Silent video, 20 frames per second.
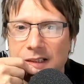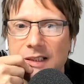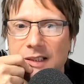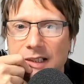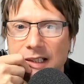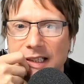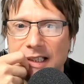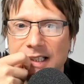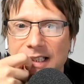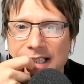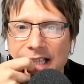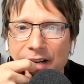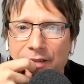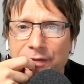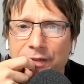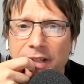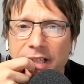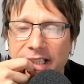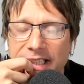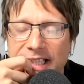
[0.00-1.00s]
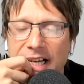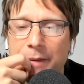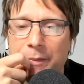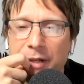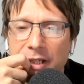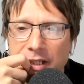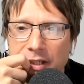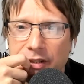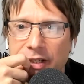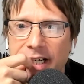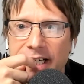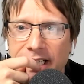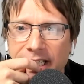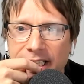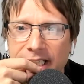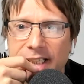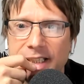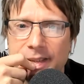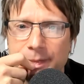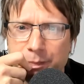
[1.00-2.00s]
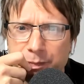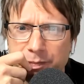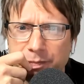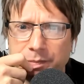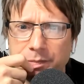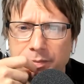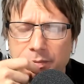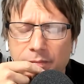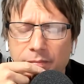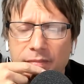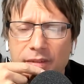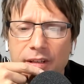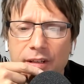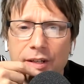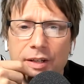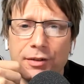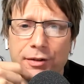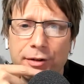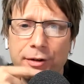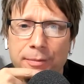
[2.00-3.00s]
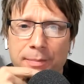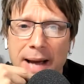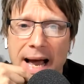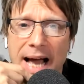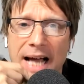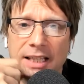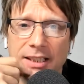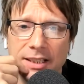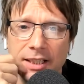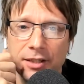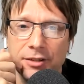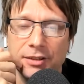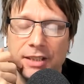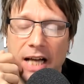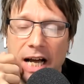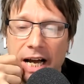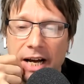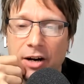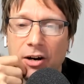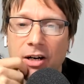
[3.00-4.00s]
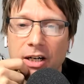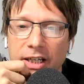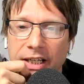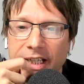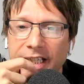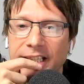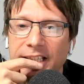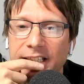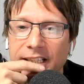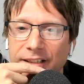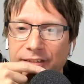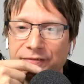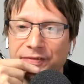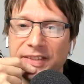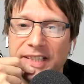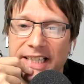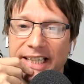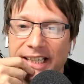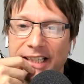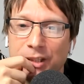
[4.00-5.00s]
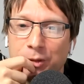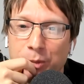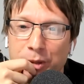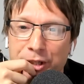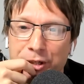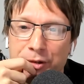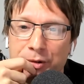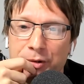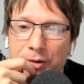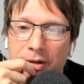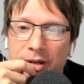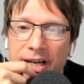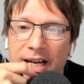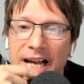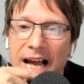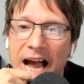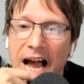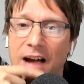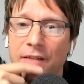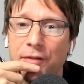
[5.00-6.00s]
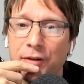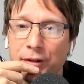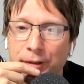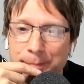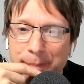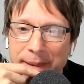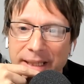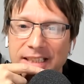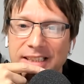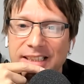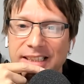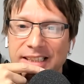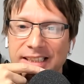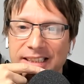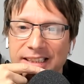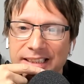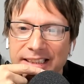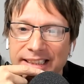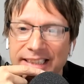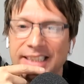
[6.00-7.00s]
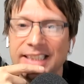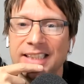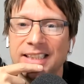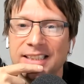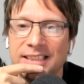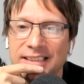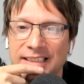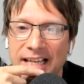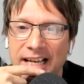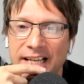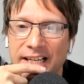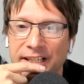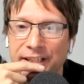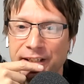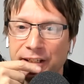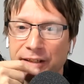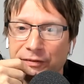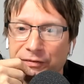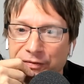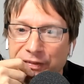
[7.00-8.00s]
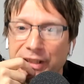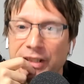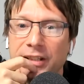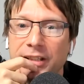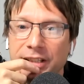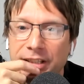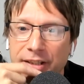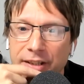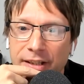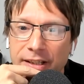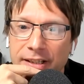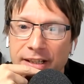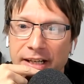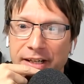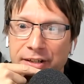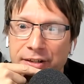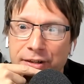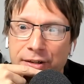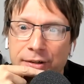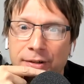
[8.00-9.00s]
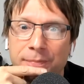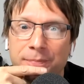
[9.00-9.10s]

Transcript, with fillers: It's definitely demonstrated through Maslow's hierarchy of needs. When you have those basic needs set and you're feeling good, then your